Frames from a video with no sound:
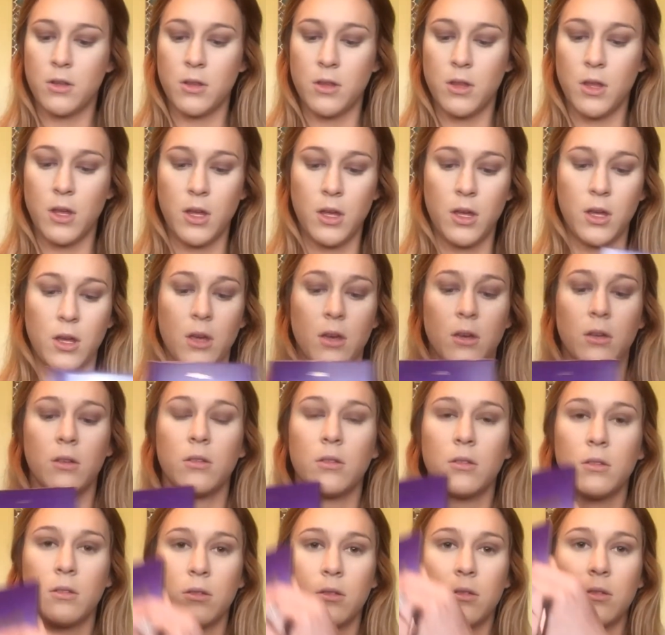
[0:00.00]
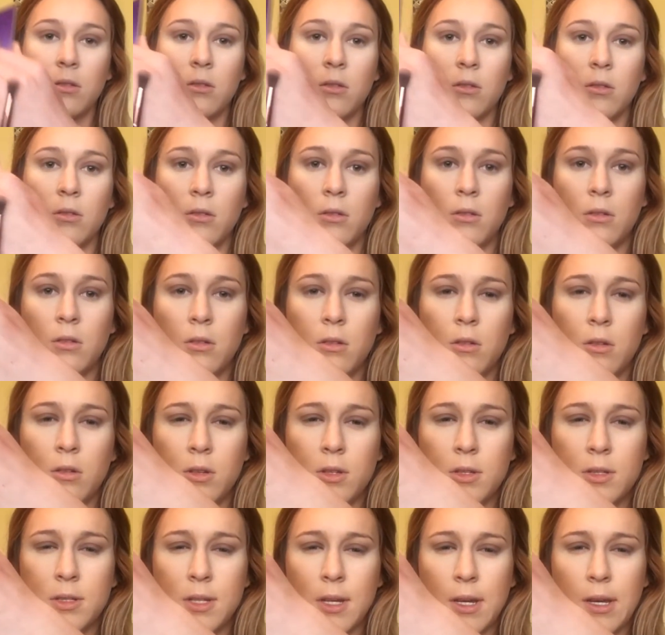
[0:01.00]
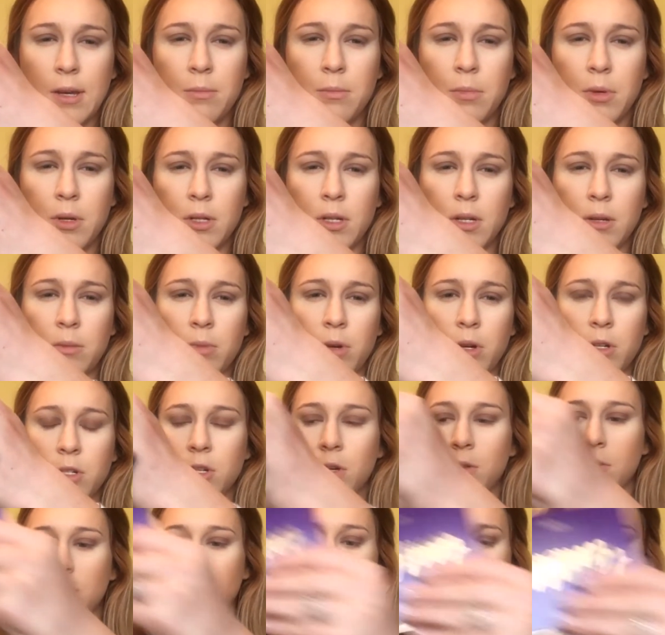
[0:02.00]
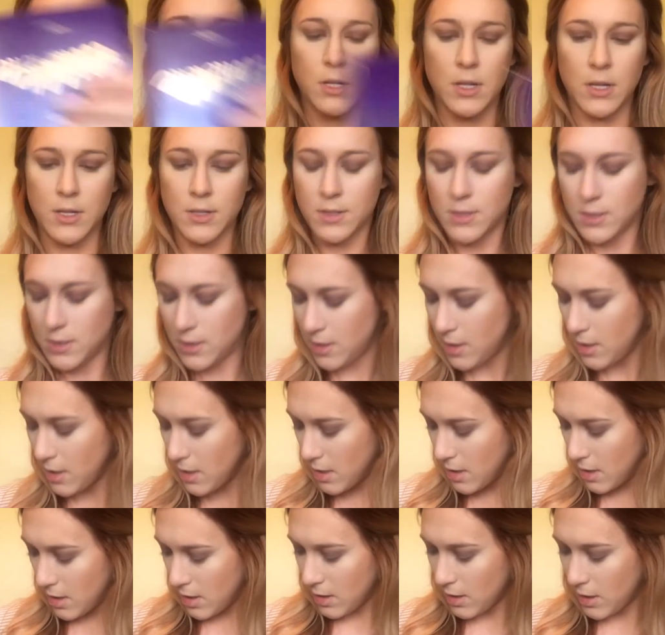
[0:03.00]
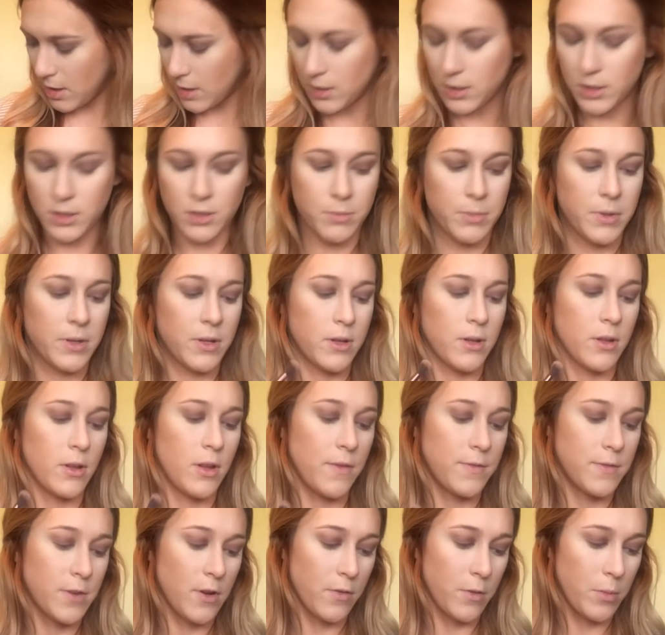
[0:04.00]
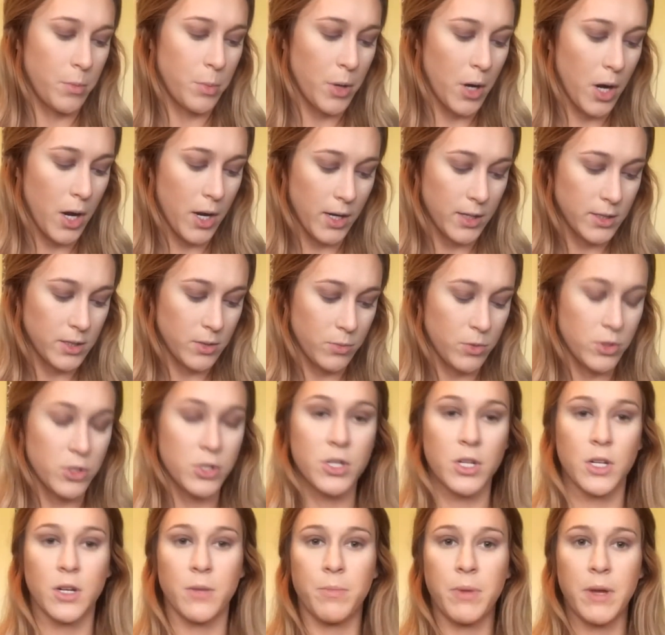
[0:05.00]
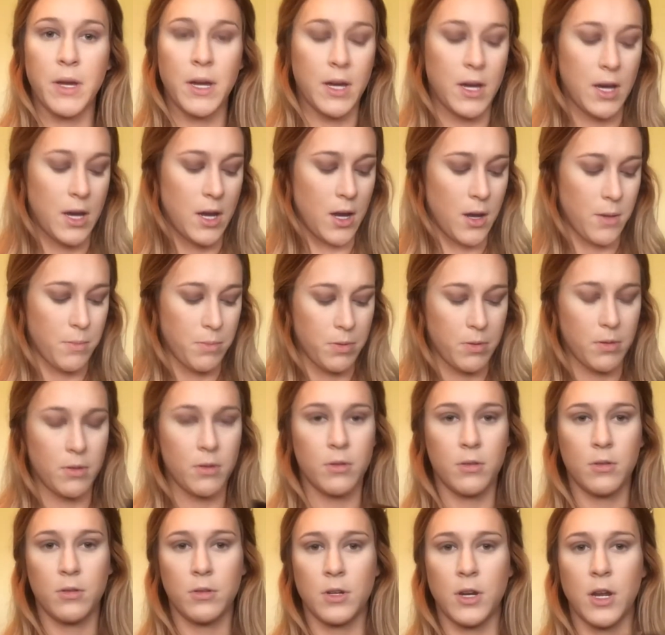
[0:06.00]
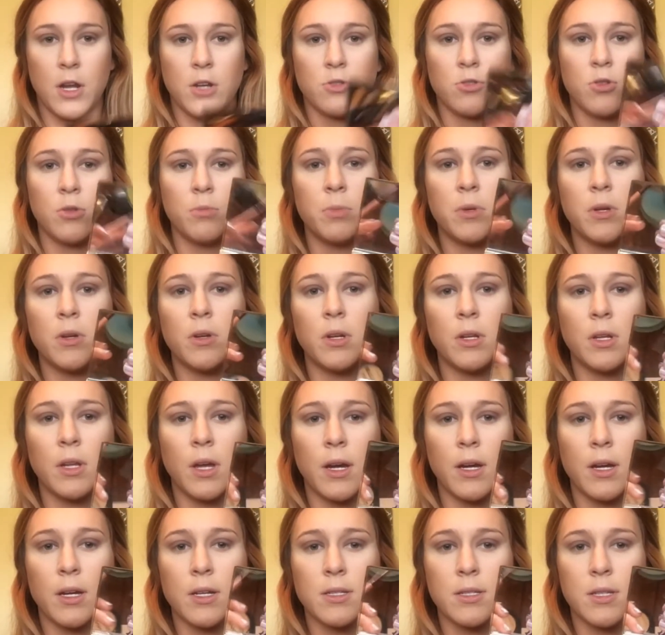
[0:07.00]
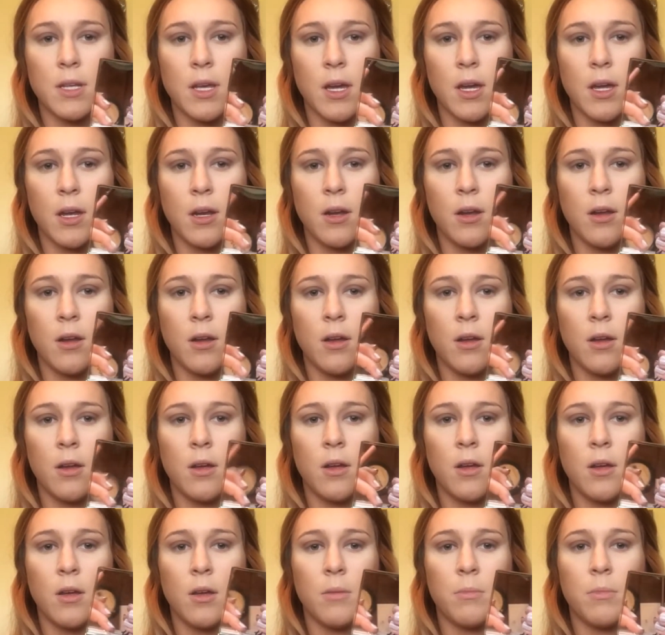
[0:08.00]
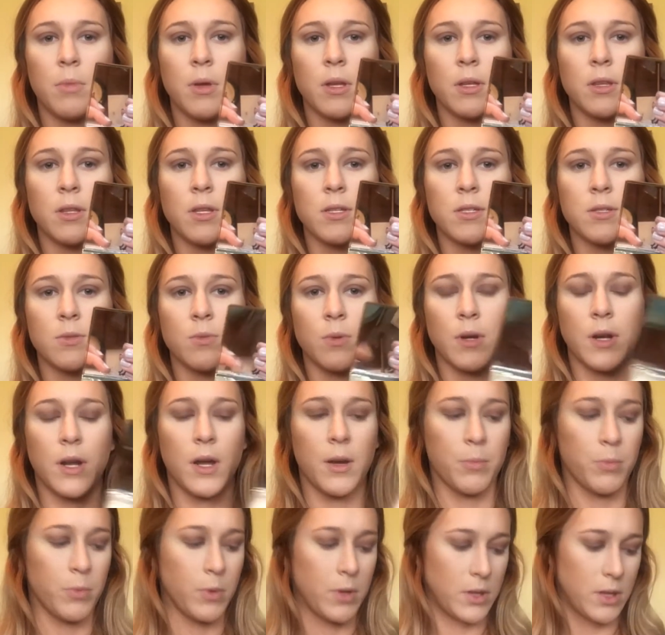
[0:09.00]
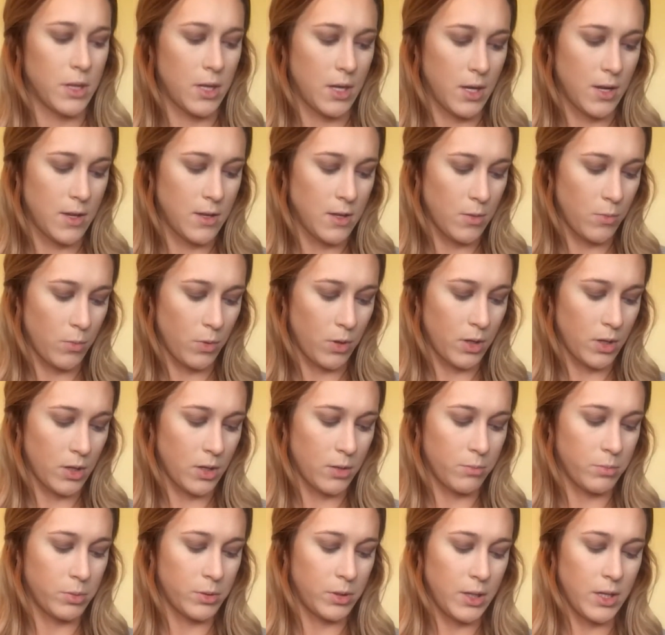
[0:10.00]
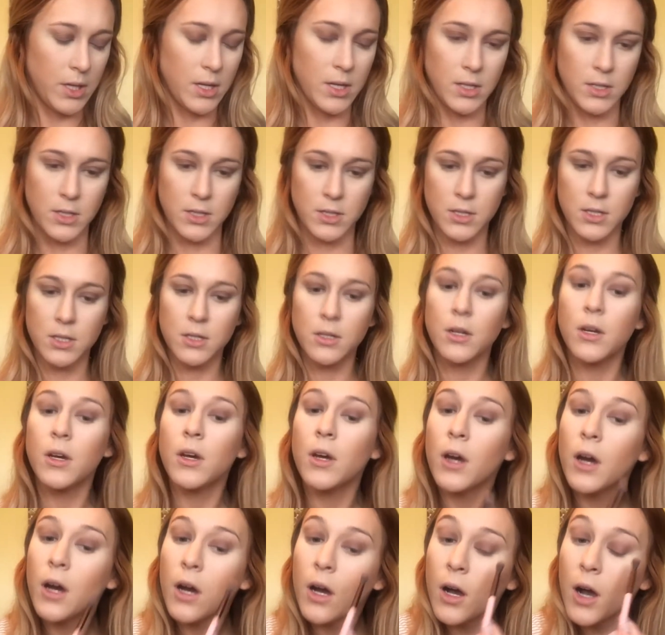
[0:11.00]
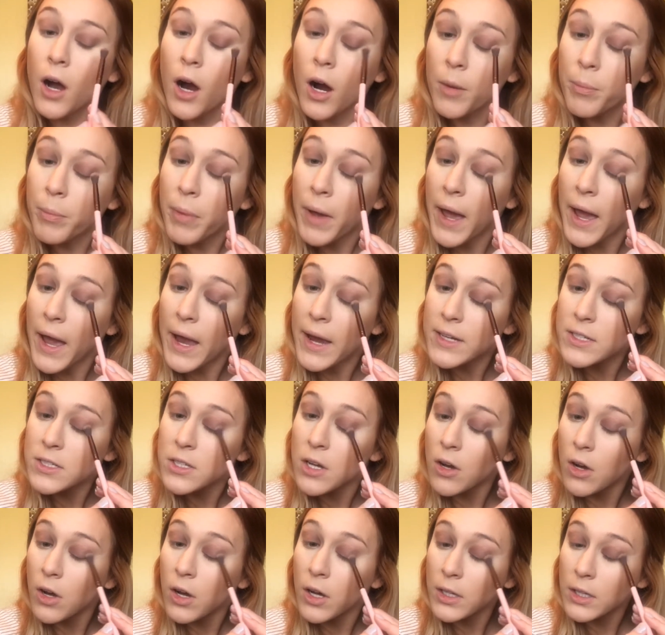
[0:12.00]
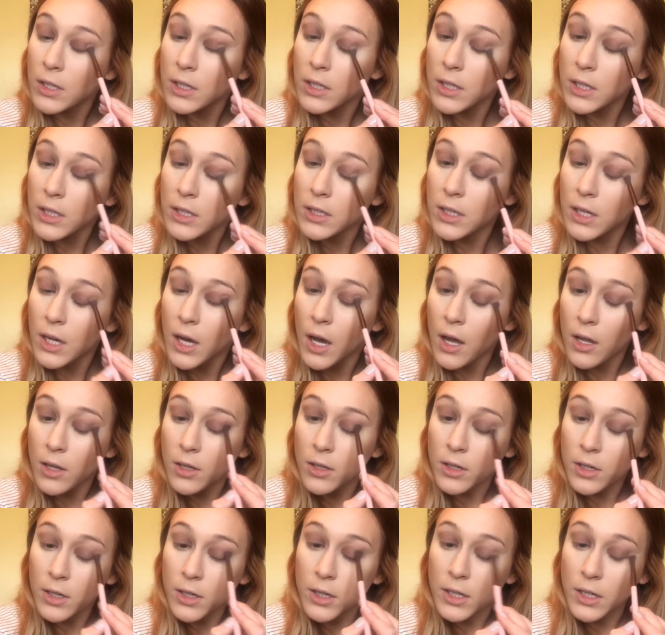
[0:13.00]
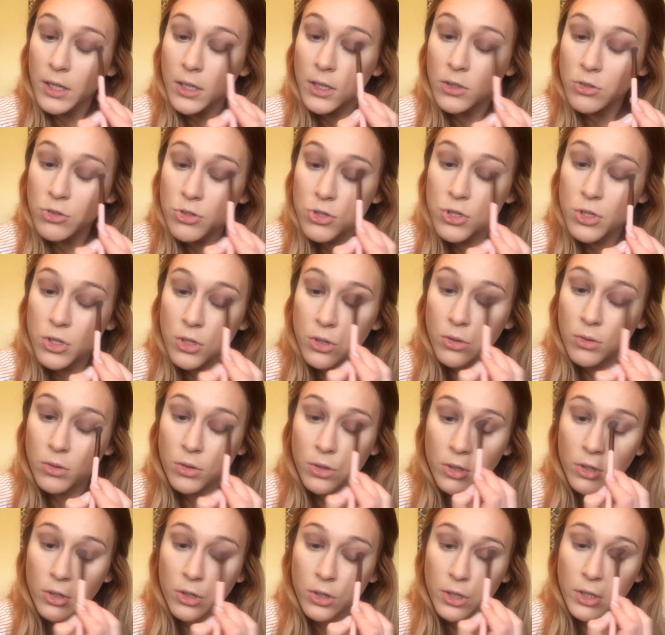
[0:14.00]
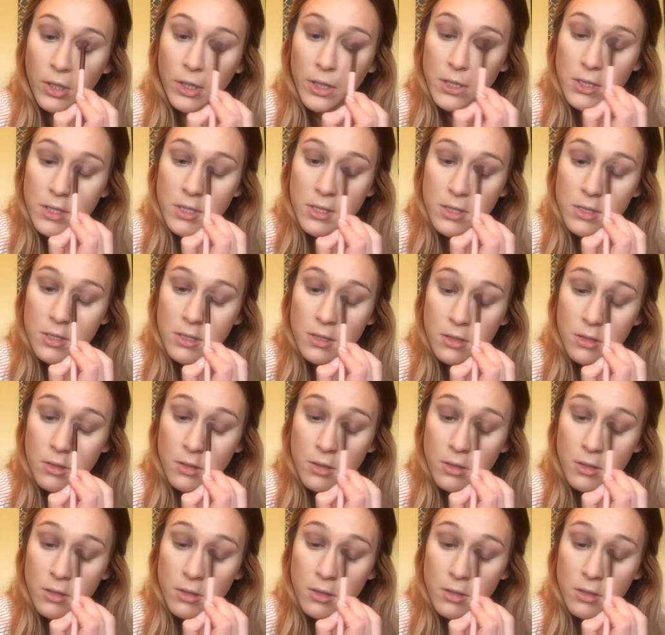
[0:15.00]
the second blending brush I was using. Got a little bit of the leftover product, and we're just going to pick up Natural Beauty, like I said. Pick this one up with it, and then we're going to blend our packed on lid color into the crease.